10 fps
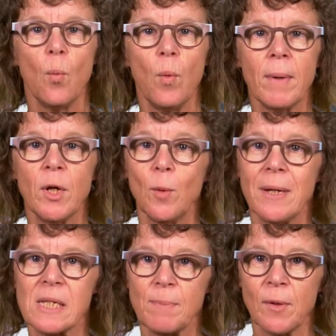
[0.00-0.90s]
Women who
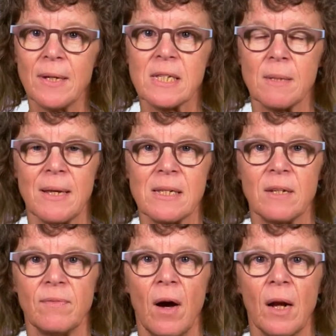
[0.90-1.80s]
experience
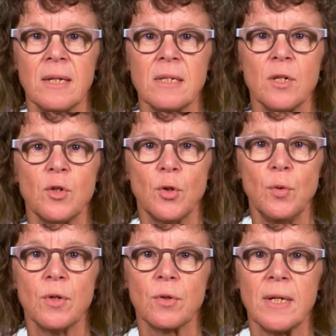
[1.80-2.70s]
domestic violence are 2
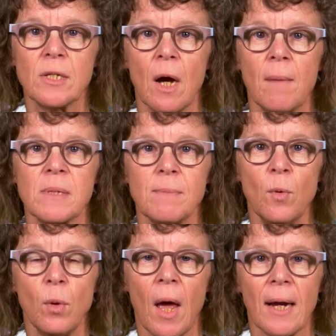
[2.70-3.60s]
to 3 times
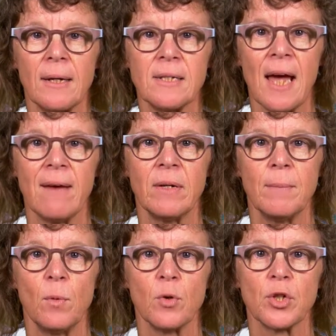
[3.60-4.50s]
more likely to have an
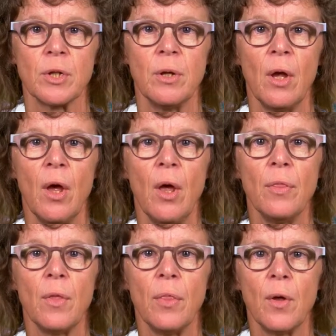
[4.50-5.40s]
abortion
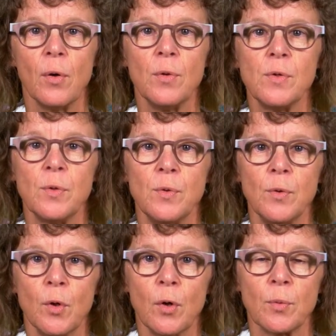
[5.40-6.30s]
than those who do
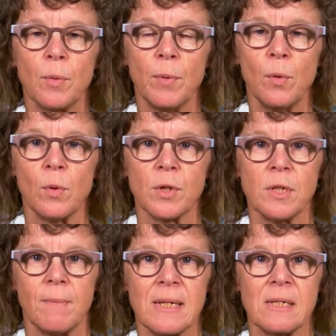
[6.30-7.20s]
not report
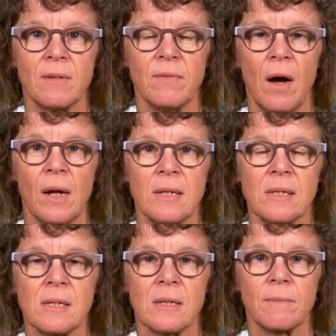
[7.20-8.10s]
domestic
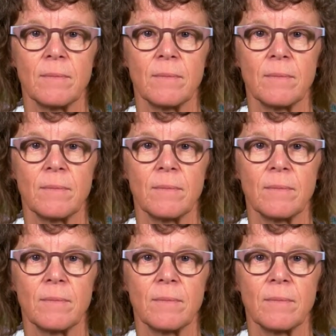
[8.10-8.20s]
violence.